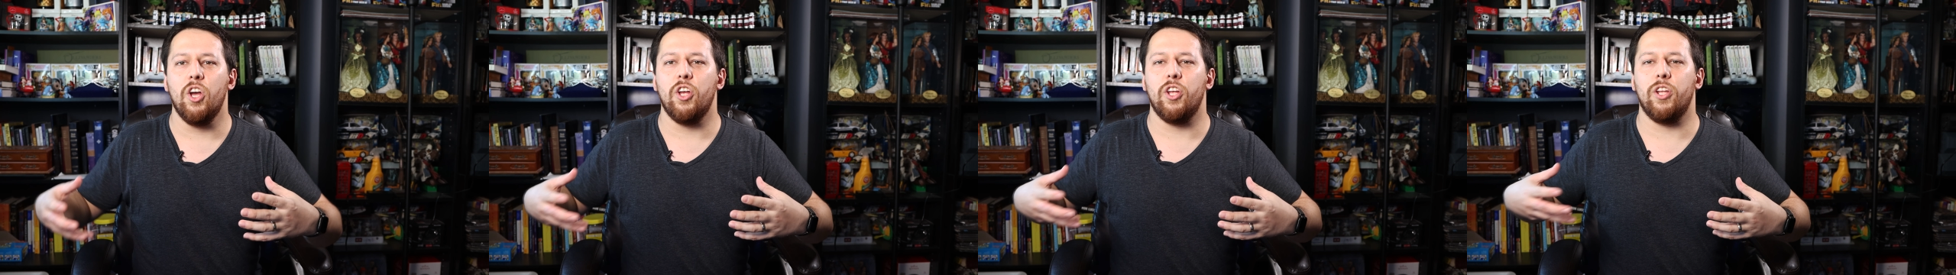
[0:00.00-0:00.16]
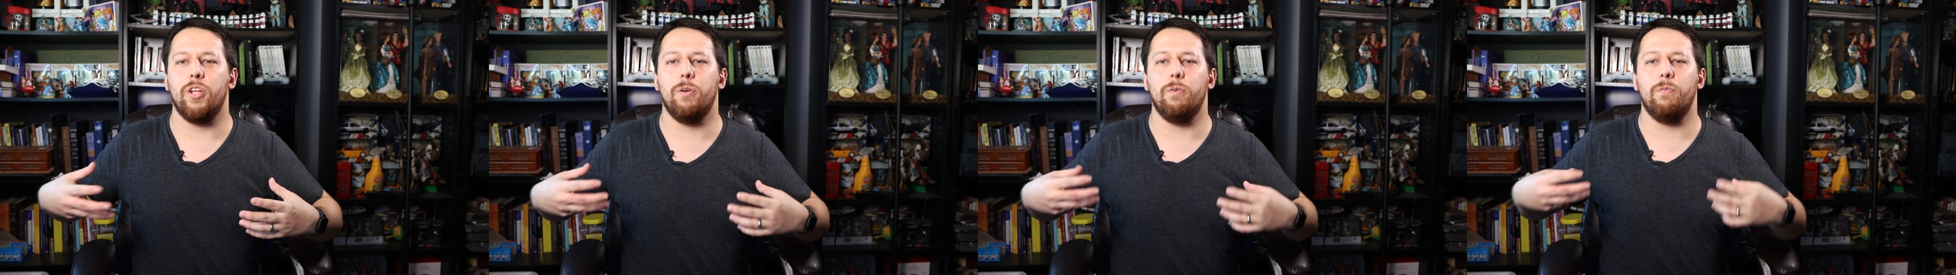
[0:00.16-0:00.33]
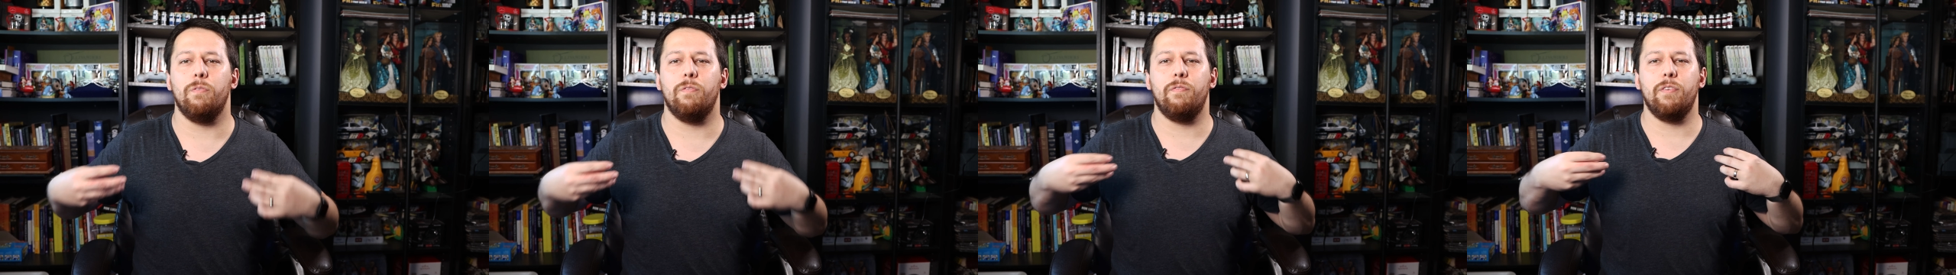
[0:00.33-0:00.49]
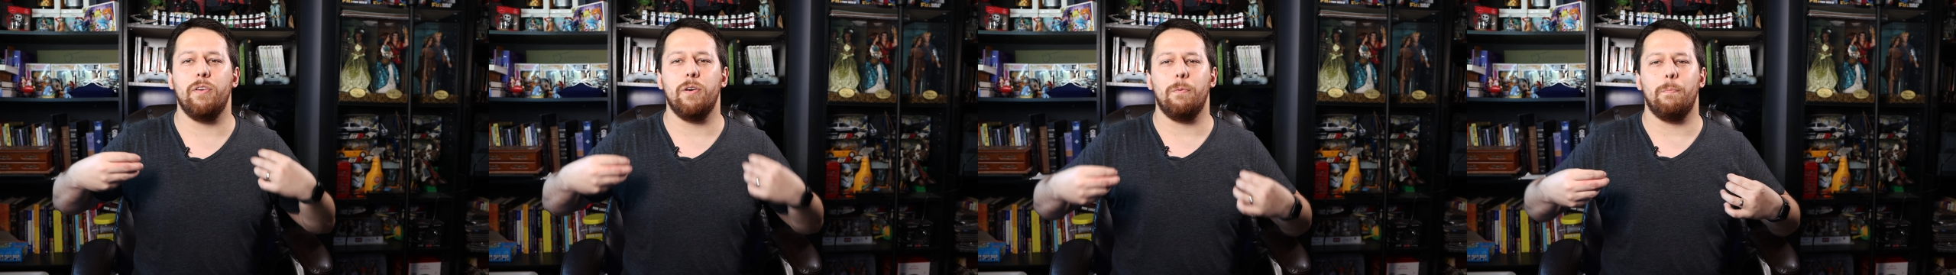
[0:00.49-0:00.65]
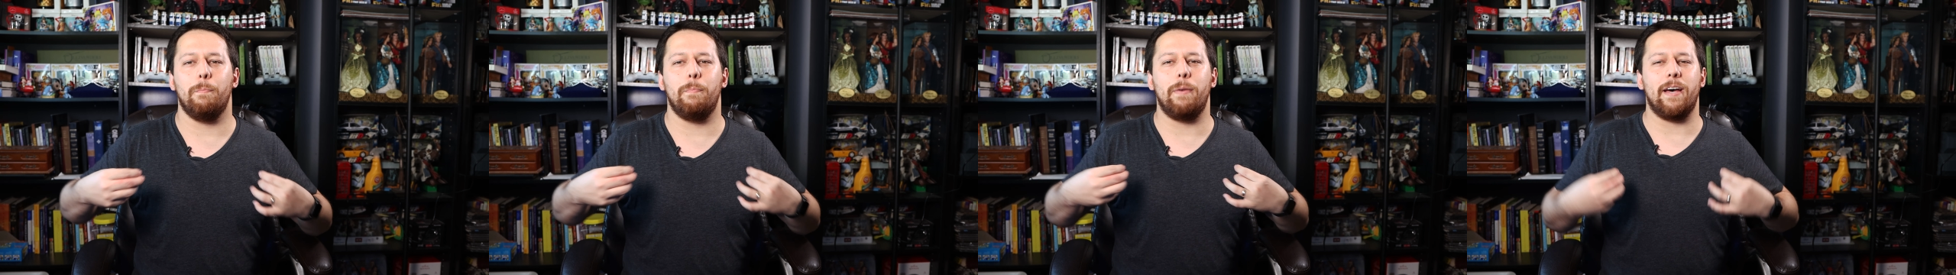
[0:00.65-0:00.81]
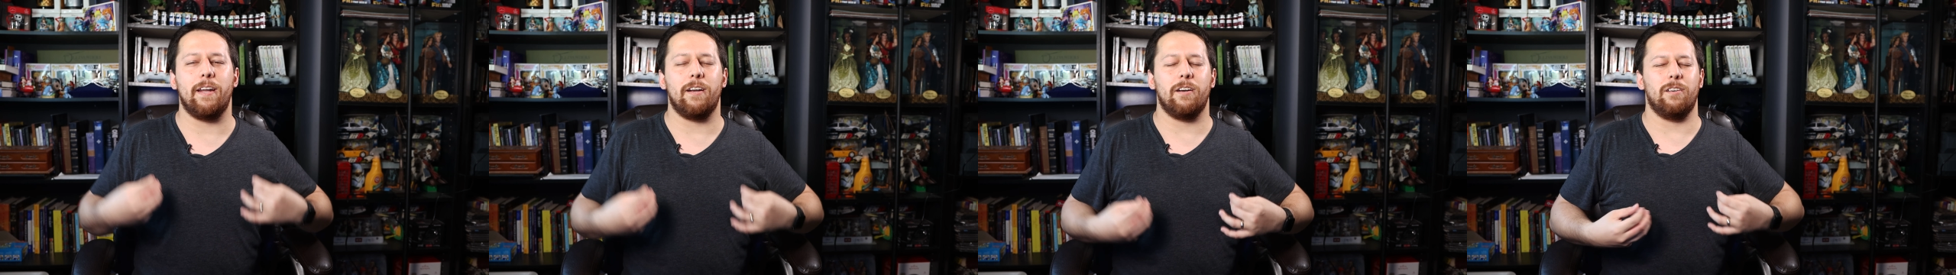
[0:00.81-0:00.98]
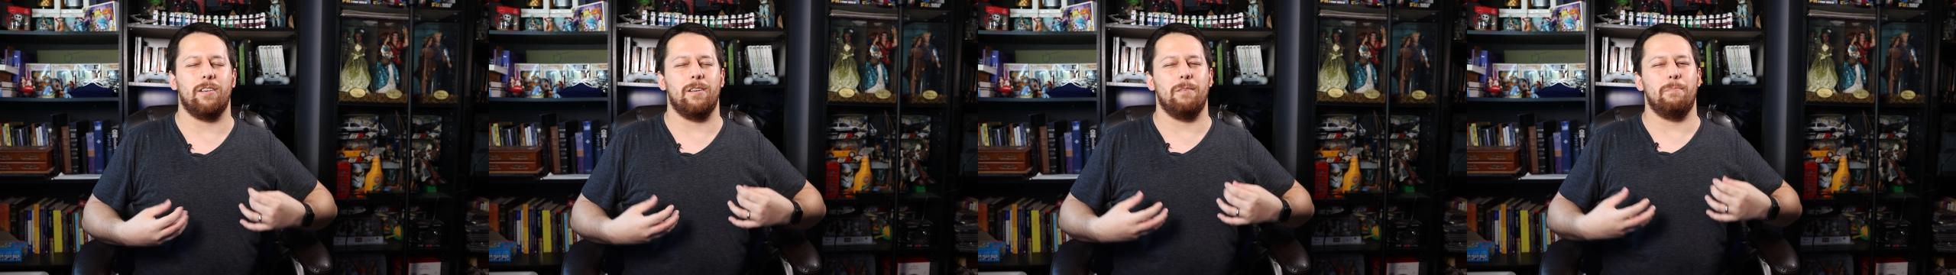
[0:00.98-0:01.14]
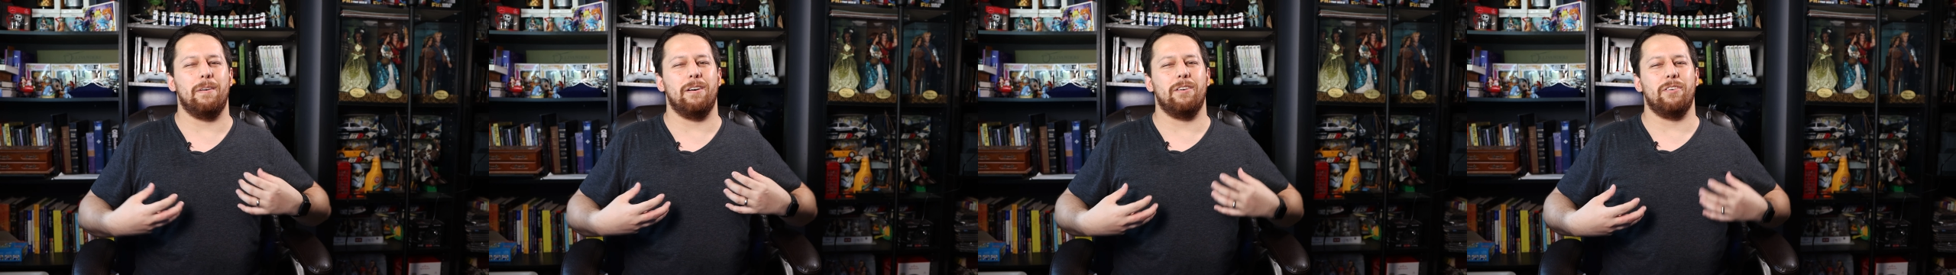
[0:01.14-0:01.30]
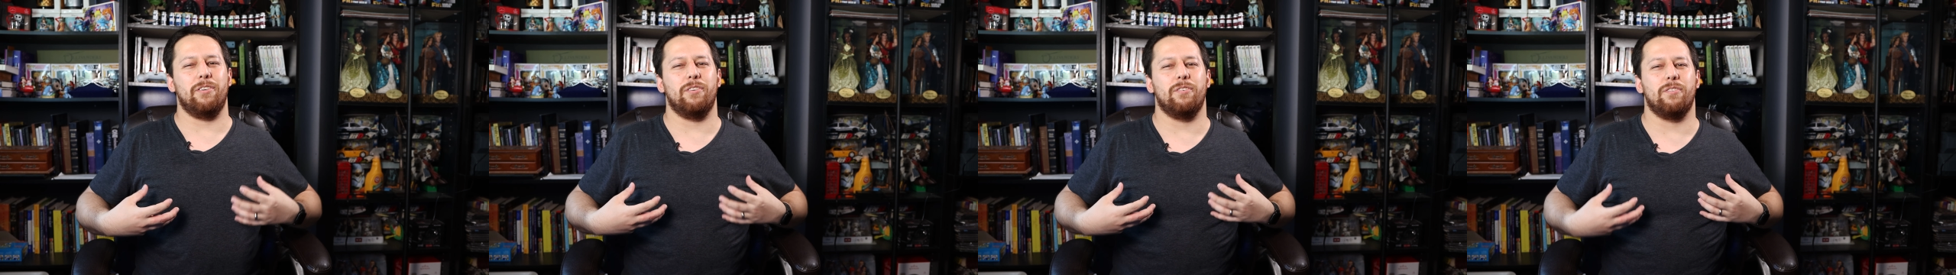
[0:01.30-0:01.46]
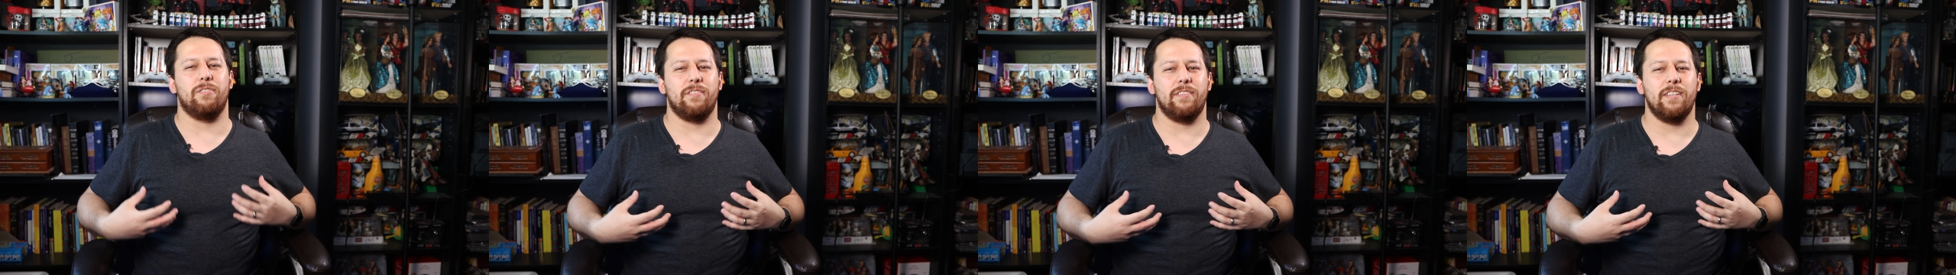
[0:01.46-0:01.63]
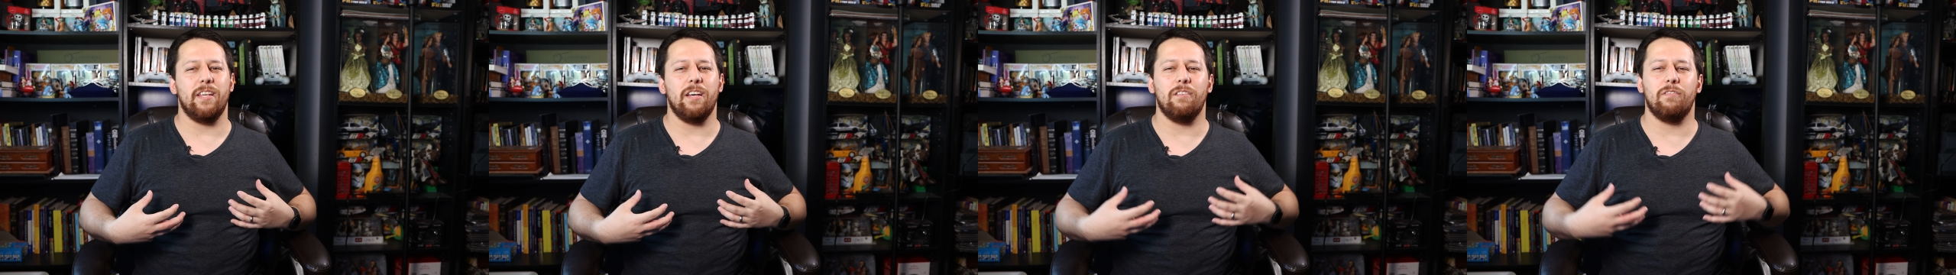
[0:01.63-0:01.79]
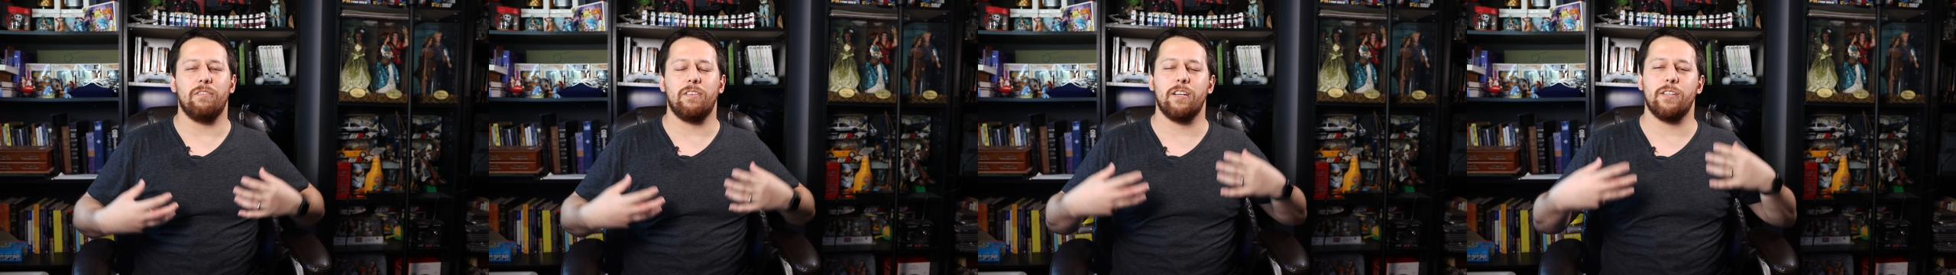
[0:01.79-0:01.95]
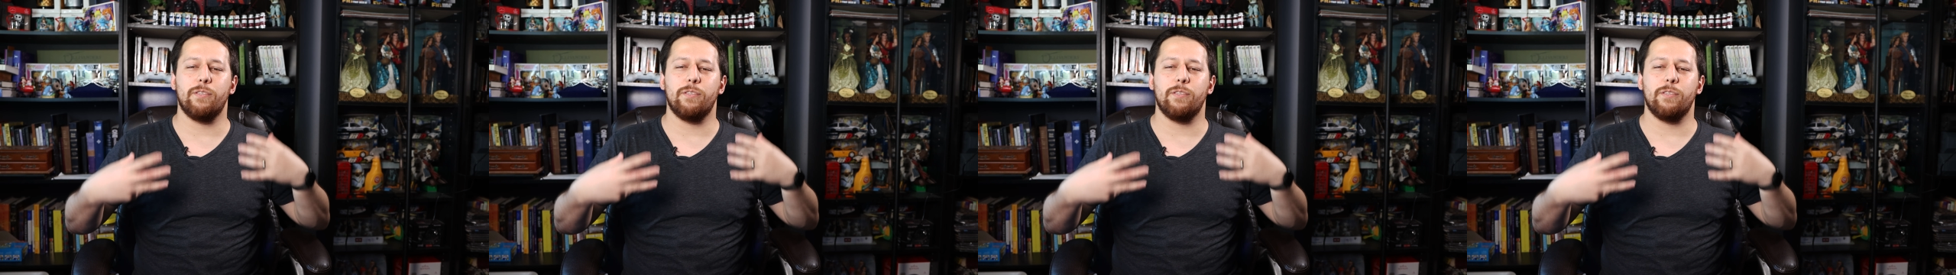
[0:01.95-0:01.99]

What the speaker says: you feel better about yourself,